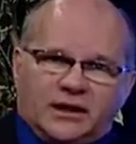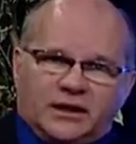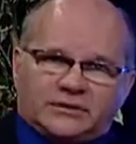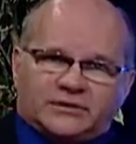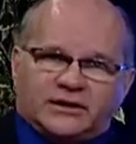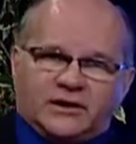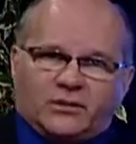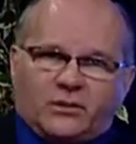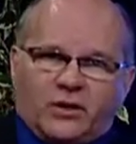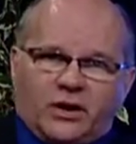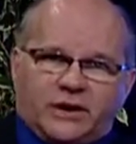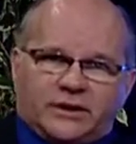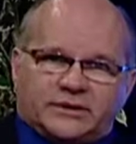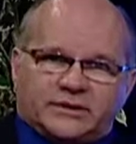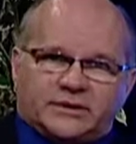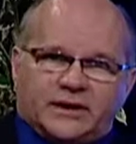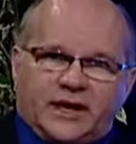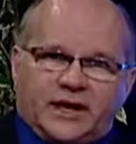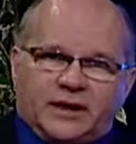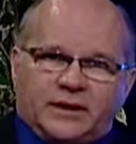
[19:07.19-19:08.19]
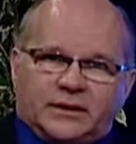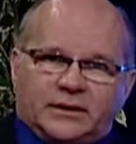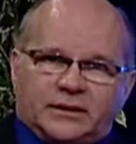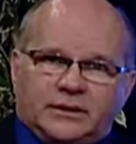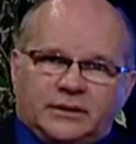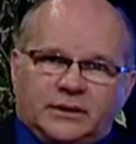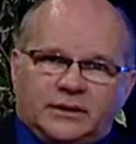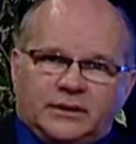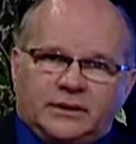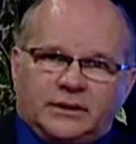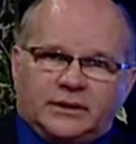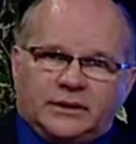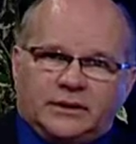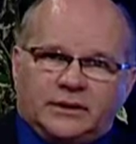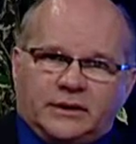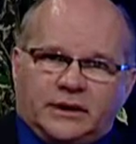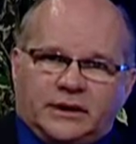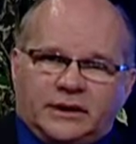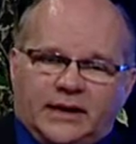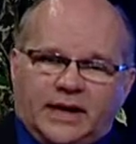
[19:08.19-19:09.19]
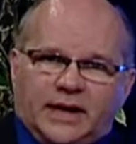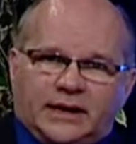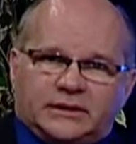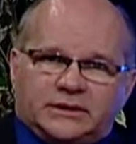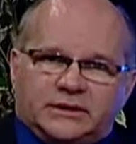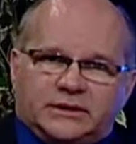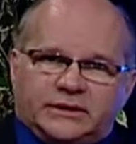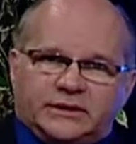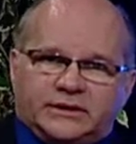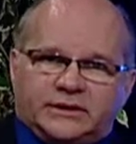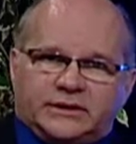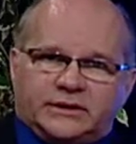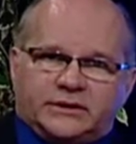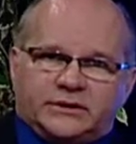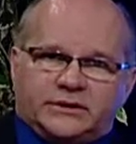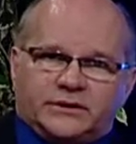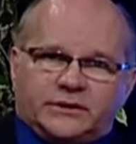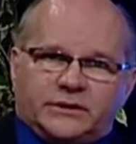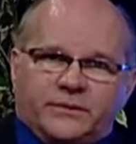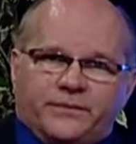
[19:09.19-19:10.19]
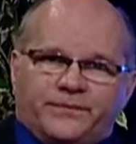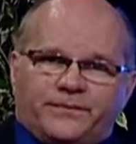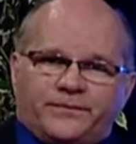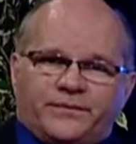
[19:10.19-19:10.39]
else they want to say and add to this issue?